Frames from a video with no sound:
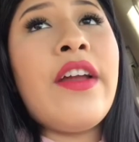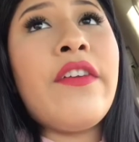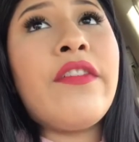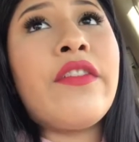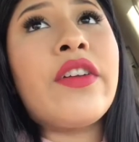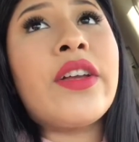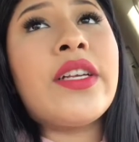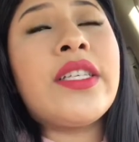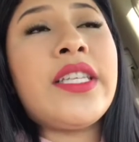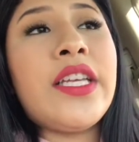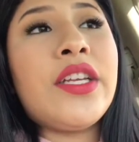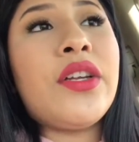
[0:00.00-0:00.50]

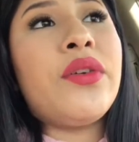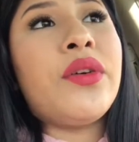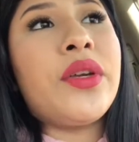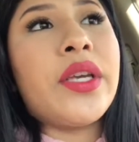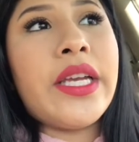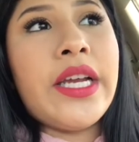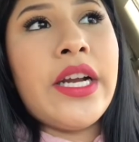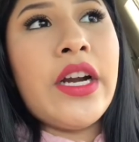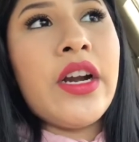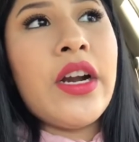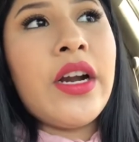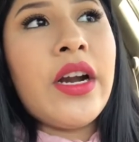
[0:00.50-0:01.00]
every single
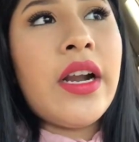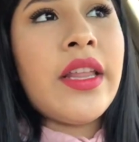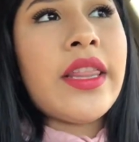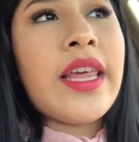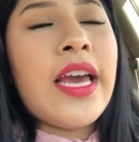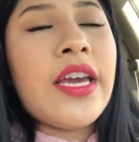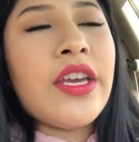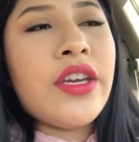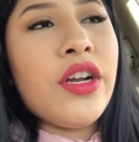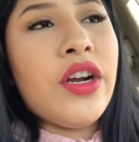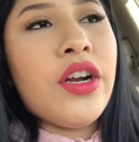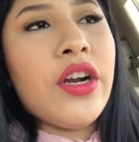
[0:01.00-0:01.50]
year
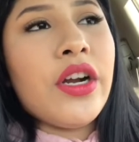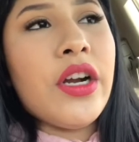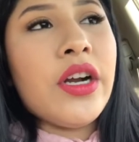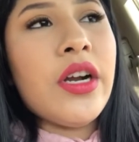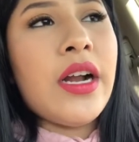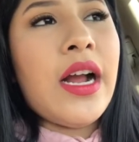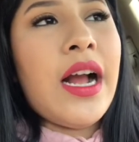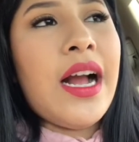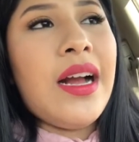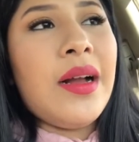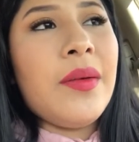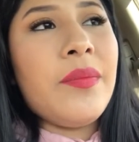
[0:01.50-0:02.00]
that
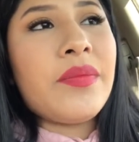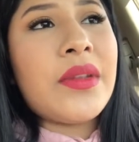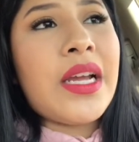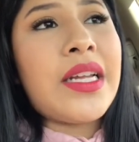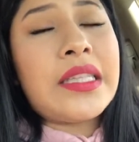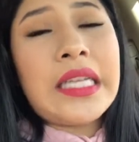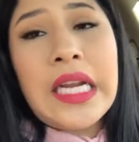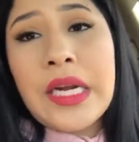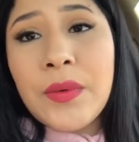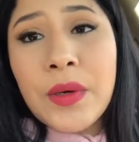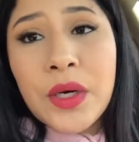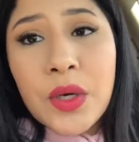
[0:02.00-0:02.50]
you're um,
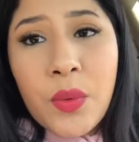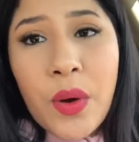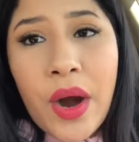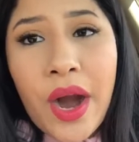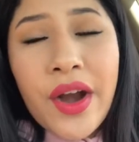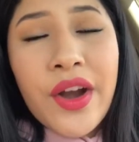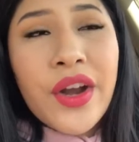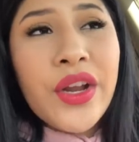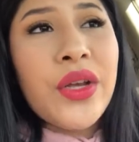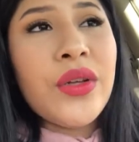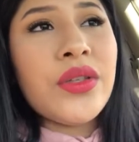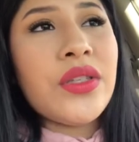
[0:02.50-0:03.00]
that they
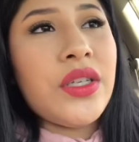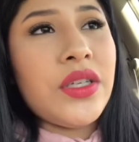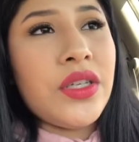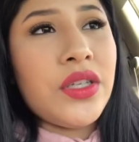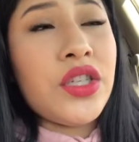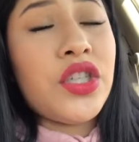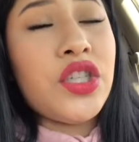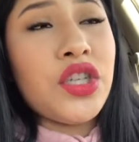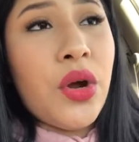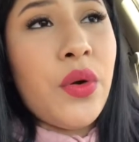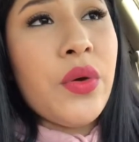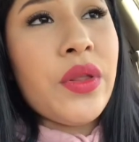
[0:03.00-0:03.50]
require you to
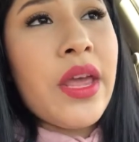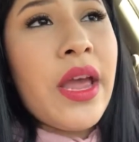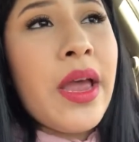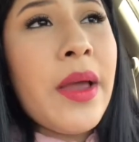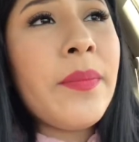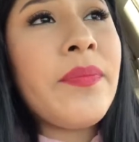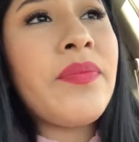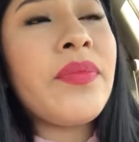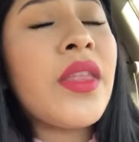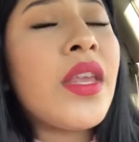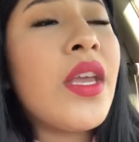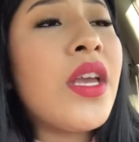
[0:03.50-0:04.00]
show
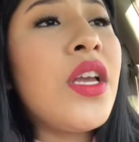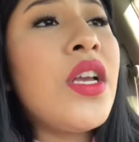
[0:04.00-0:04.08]
them